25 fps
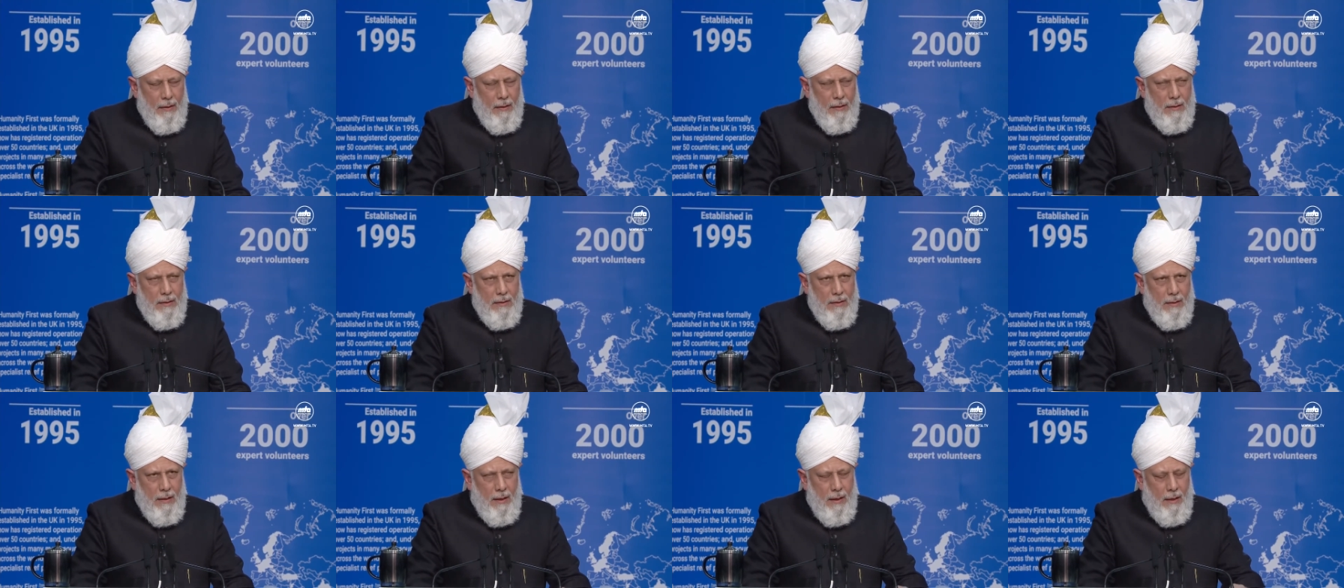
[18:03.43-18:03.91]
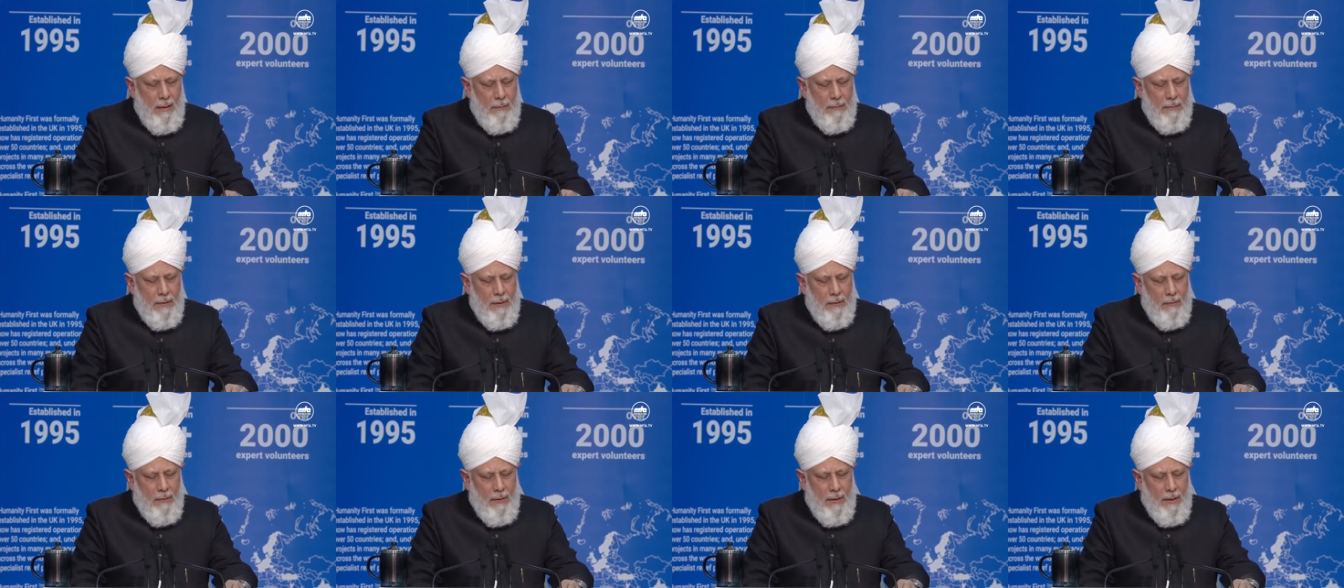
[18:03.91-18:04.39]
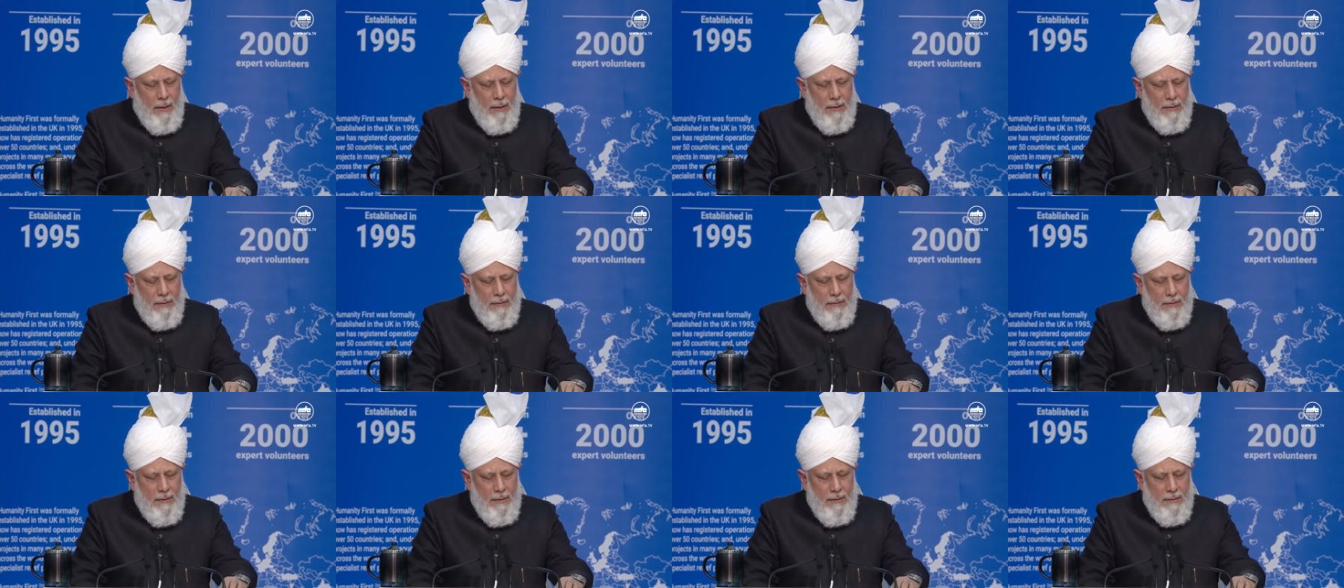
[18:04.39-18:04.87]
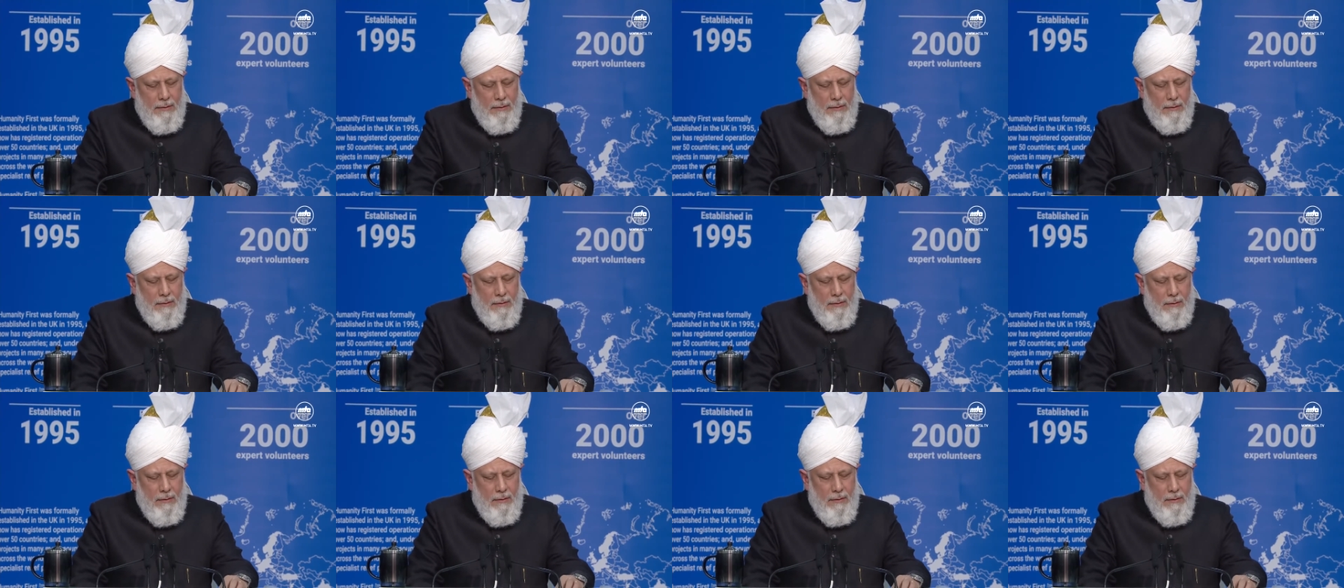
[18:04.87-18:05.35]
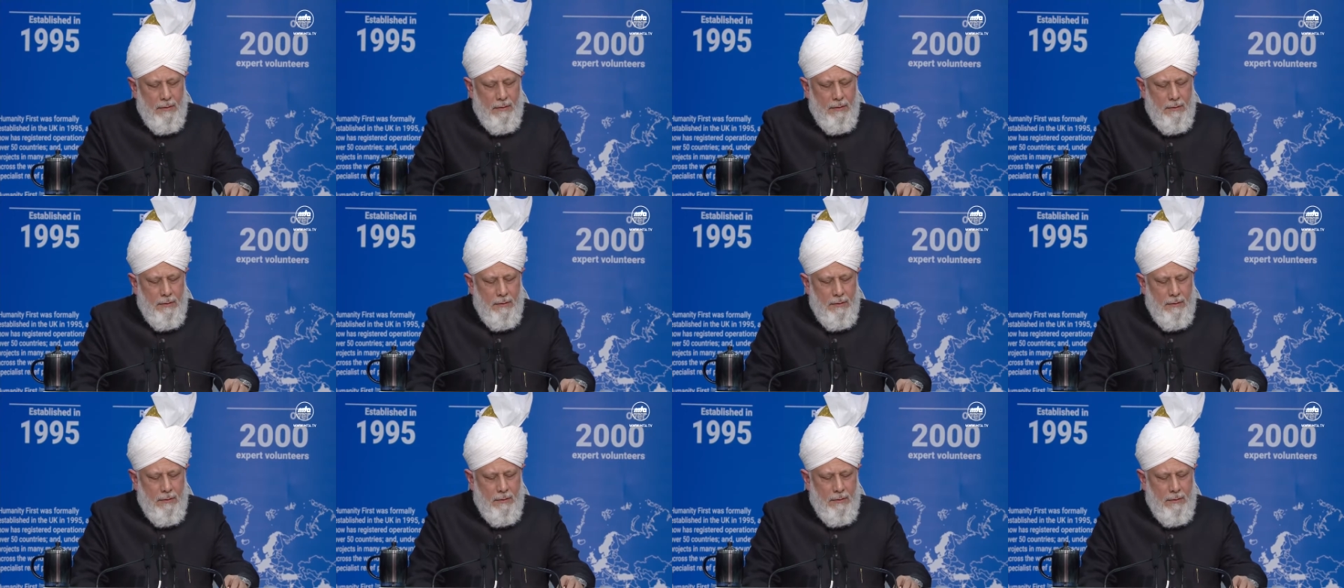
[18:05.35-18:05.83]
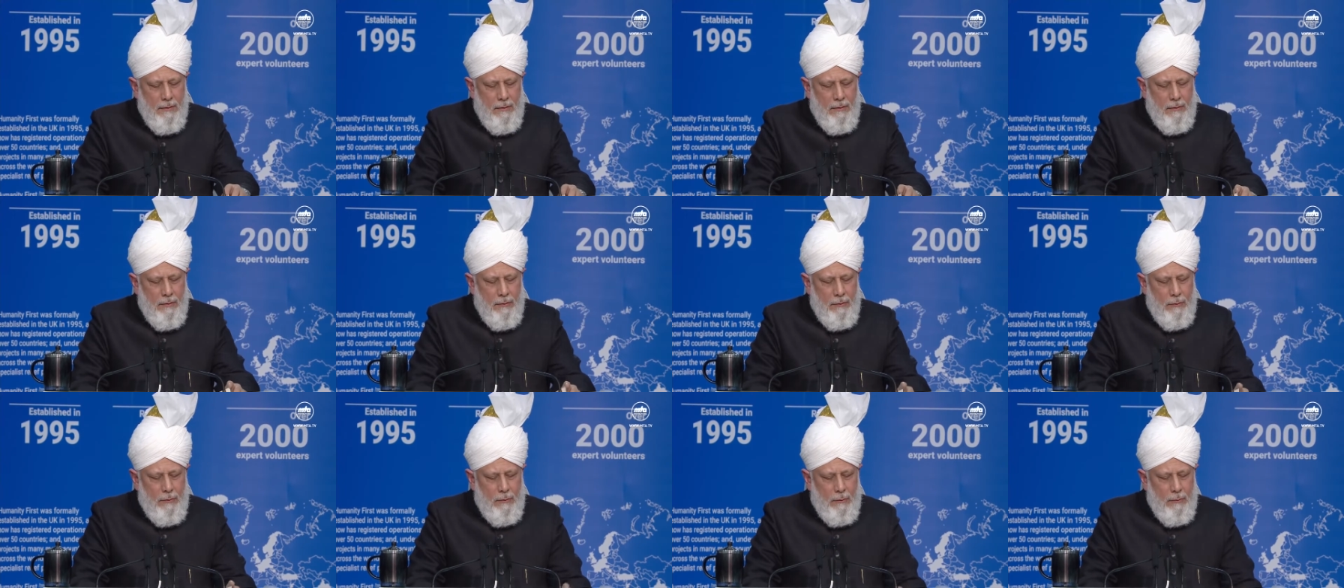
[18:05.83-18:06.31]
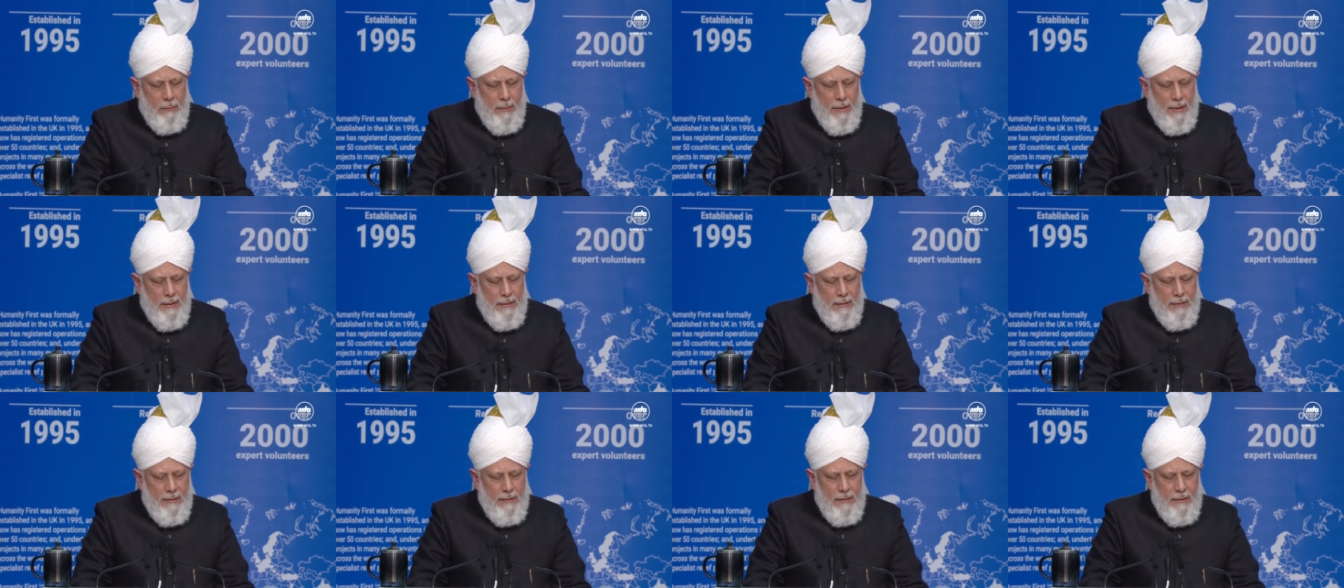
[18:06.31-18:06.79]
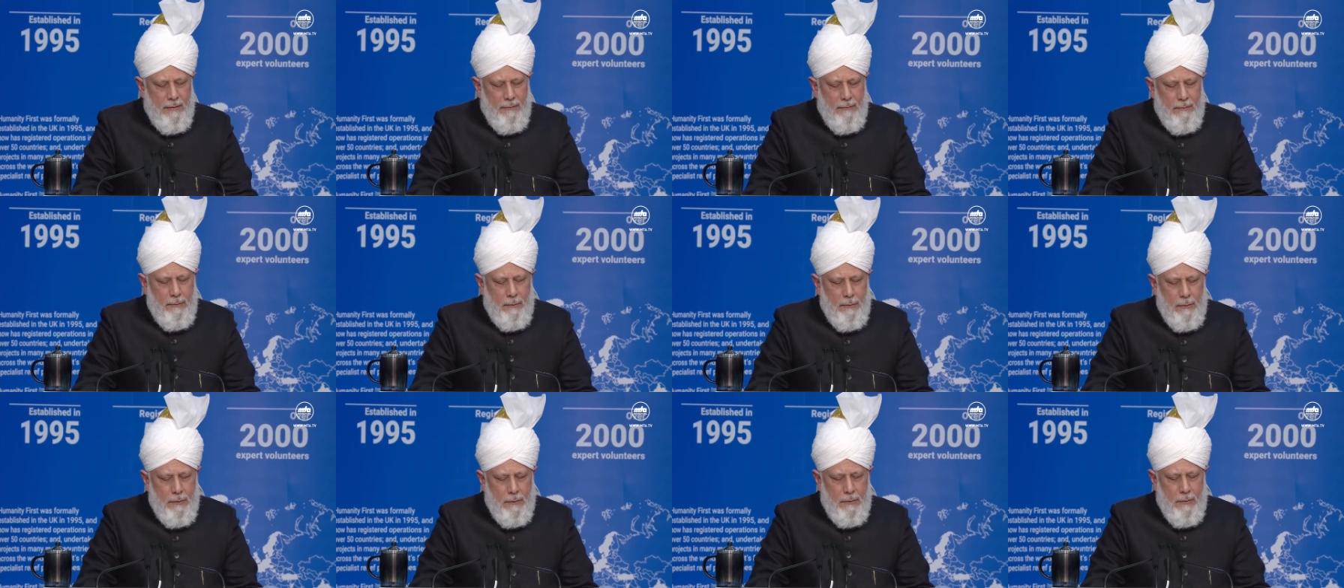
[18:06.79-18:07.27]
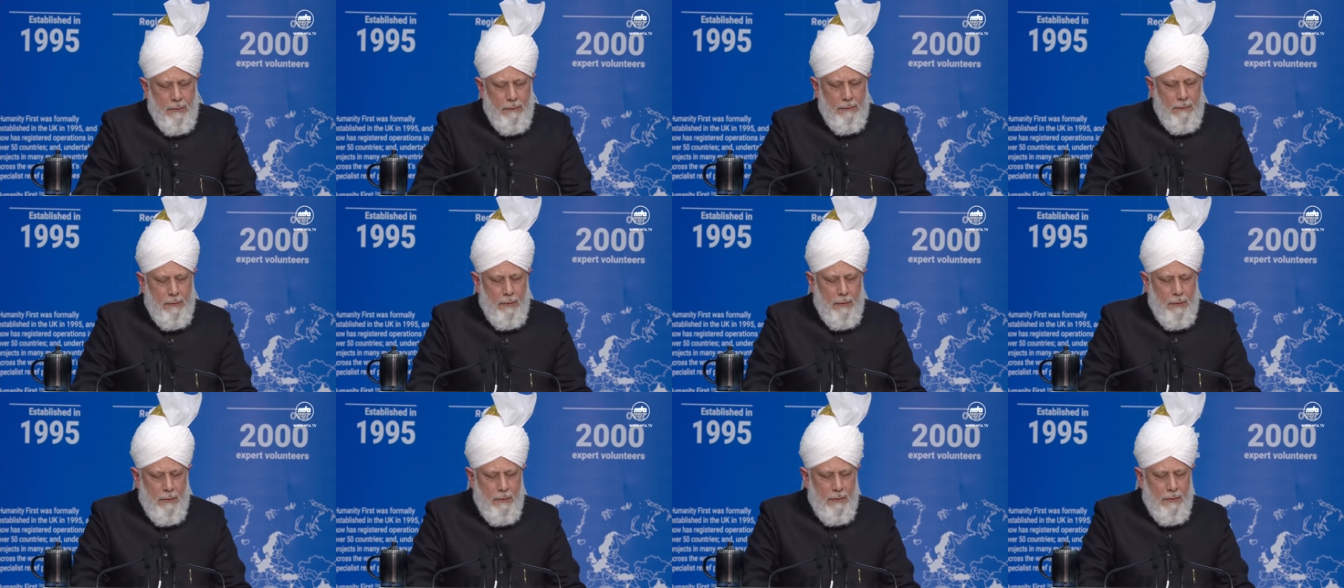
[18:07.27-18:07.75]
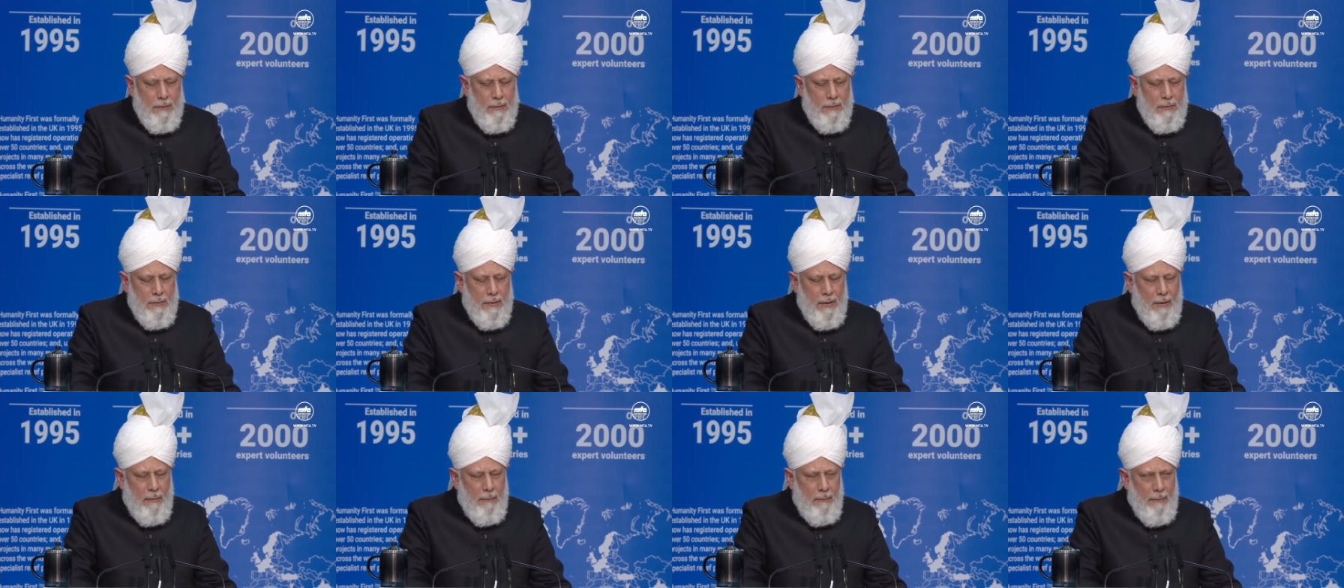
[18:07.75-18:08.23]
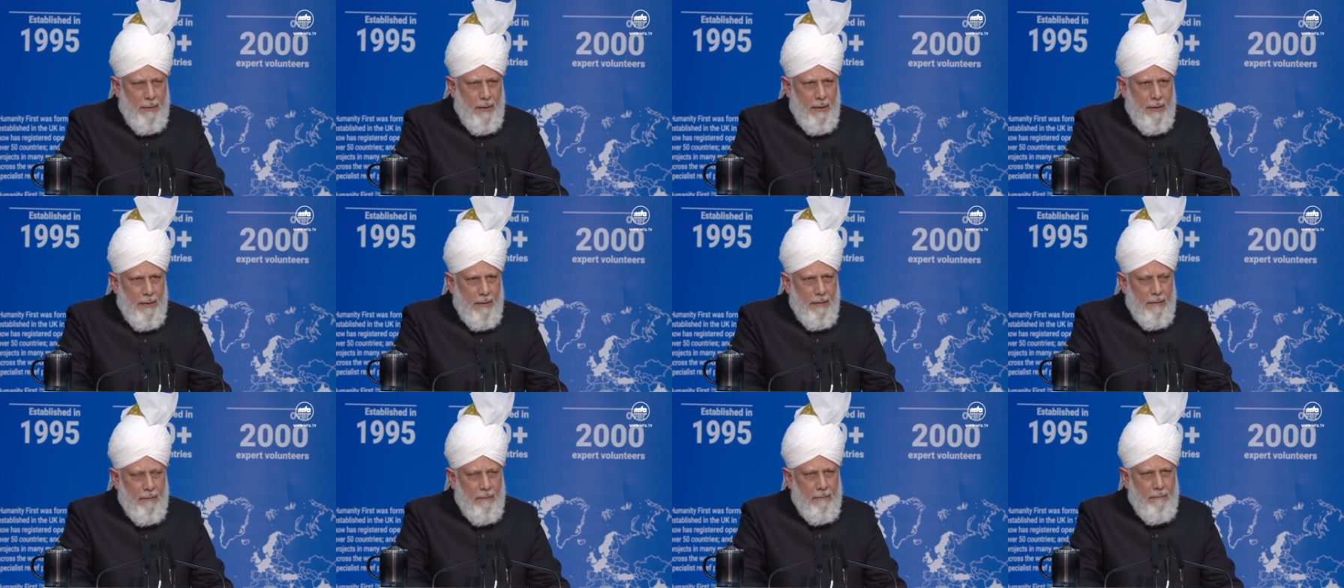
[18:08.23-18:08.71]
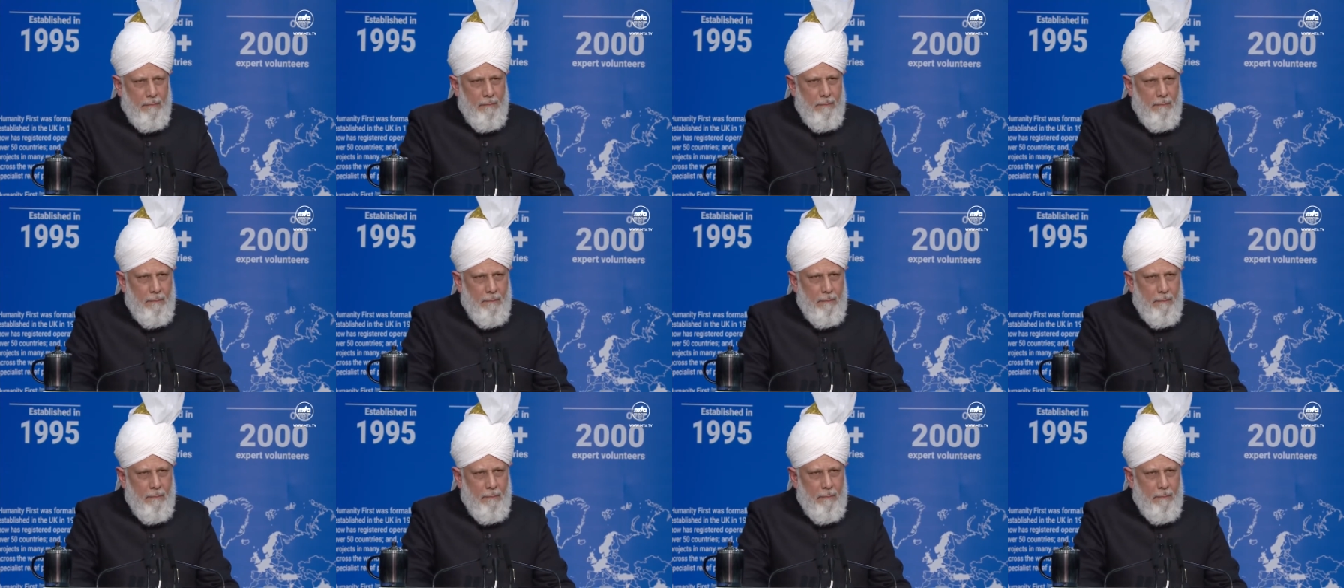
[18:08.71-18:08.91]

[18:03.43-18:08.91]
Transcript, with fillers: Islam requires us to bandage the wounds of those in pain,